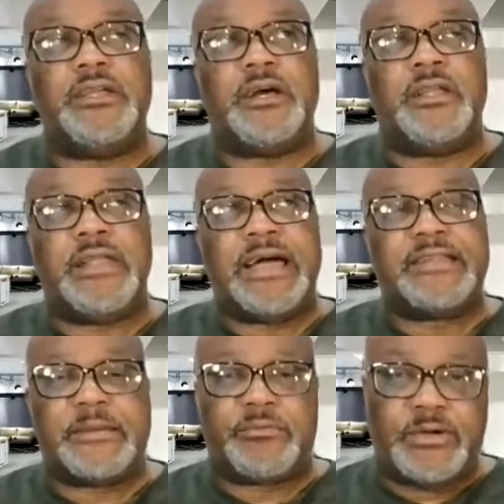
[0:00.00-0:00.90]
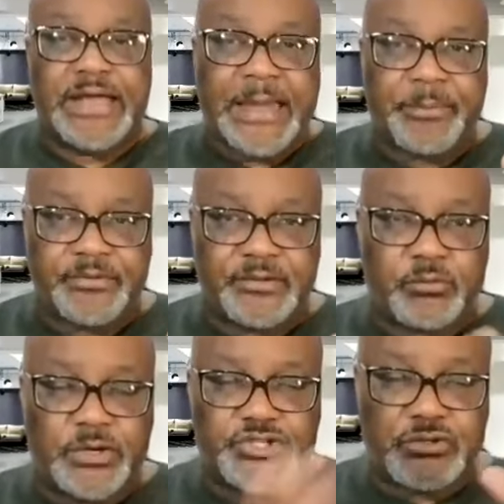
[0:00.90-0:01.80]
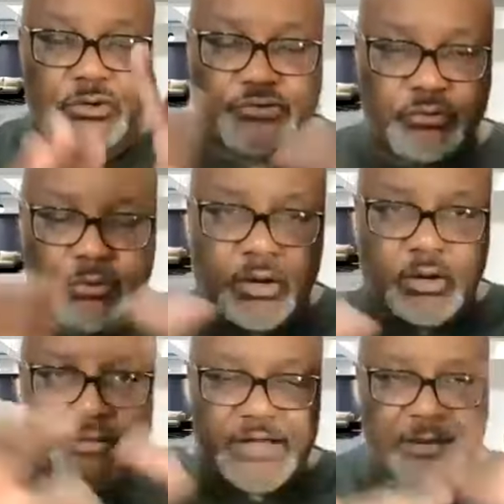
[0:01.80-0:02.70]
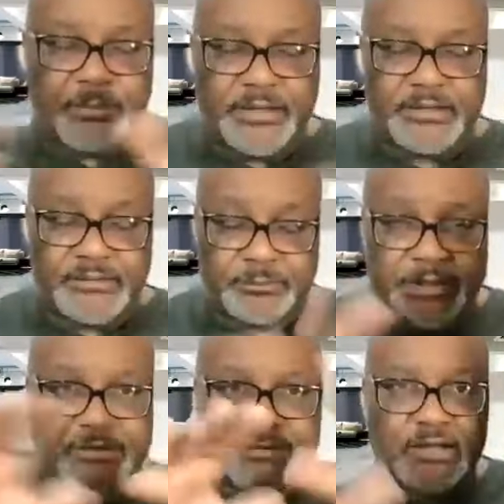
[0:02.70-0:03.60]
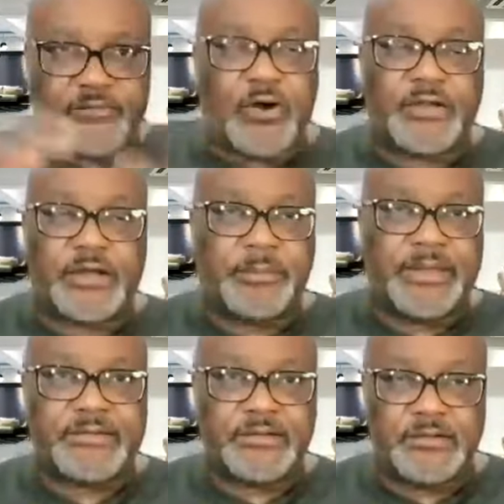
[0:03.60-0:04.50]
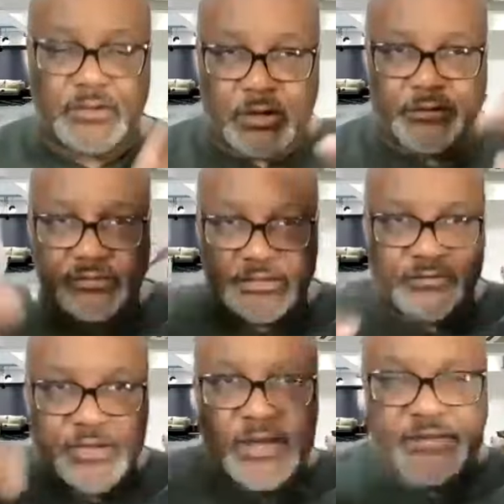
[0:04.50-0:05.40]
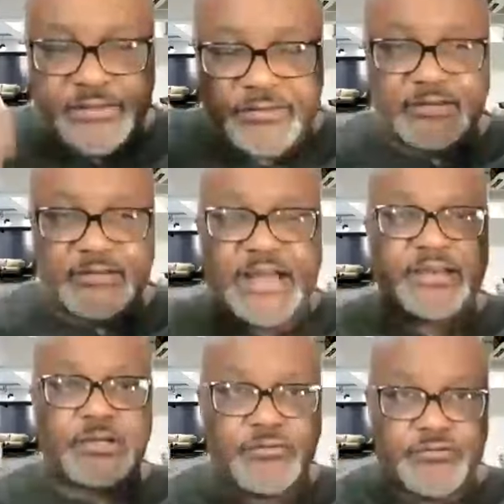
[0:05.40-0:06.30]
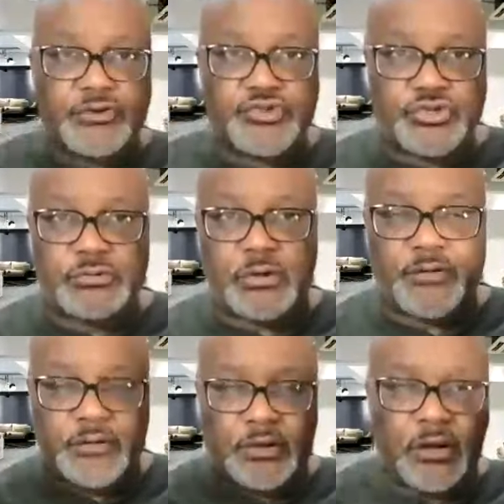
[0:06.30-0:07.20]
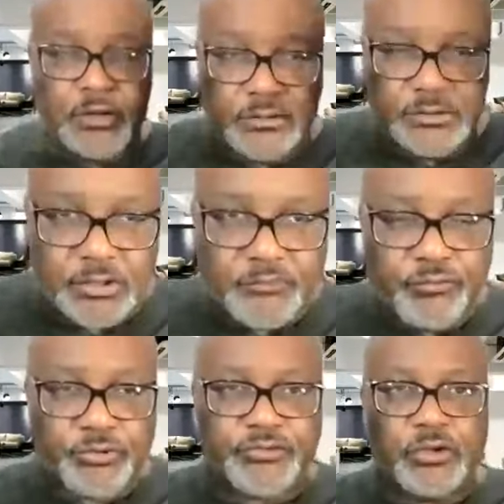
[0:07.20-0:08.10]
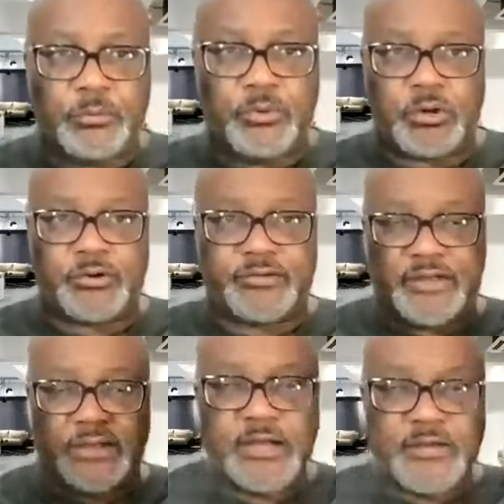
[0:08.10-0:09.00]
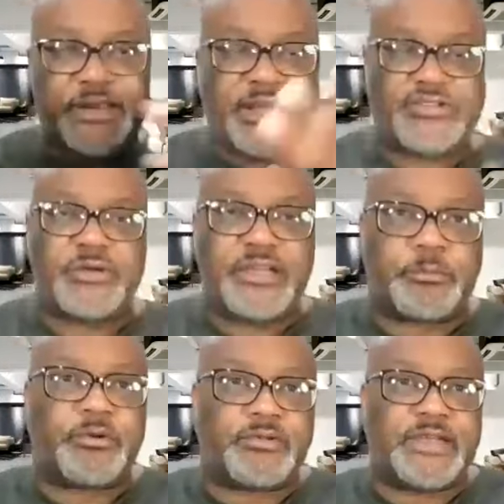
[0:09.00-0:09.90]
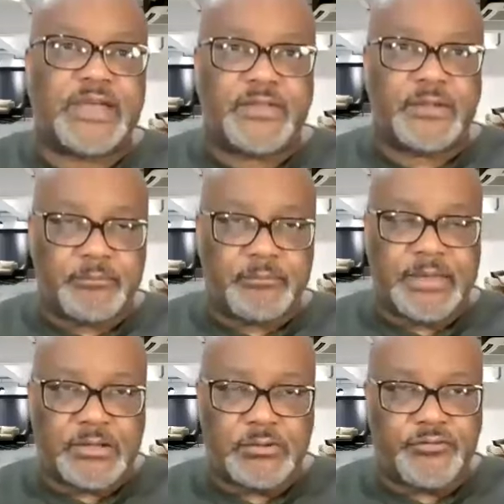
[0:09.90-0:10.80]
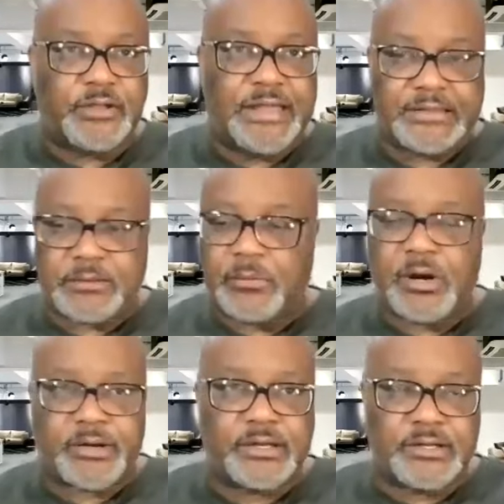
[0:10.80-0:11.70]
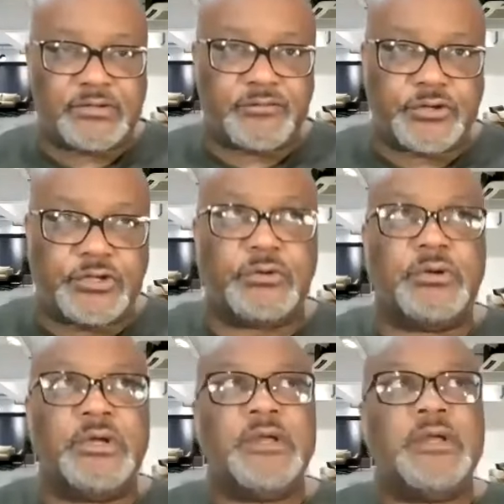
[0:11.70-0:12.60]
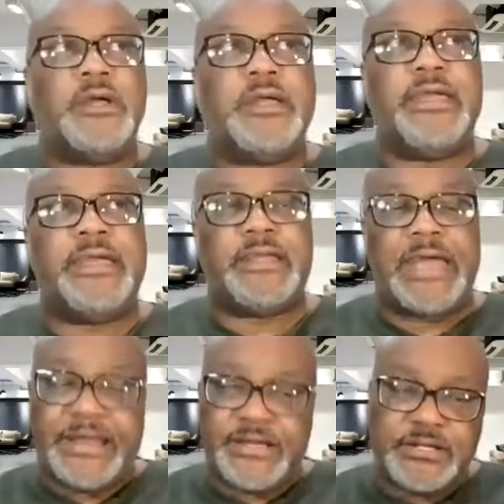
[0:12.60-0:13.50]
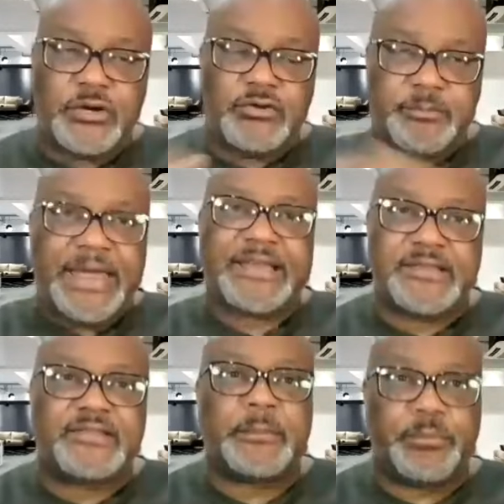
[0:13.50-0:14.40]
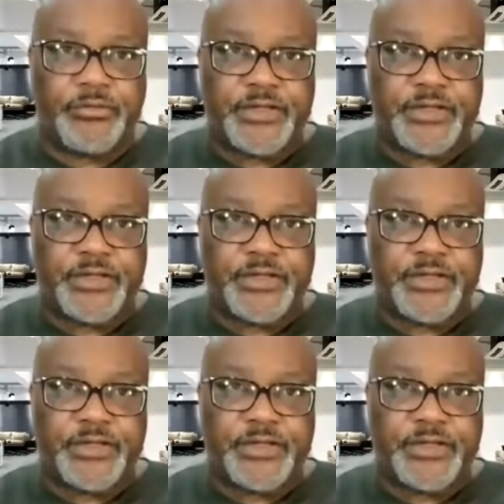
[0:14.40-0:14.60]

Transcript: a lot of times what happens is once you go through all the complex complex stuff all the complexities and all the stuff that's designed to confuse you all the long you know four syllable words that financial experts say that make you feel like the market isn't for you it actually goes back to simple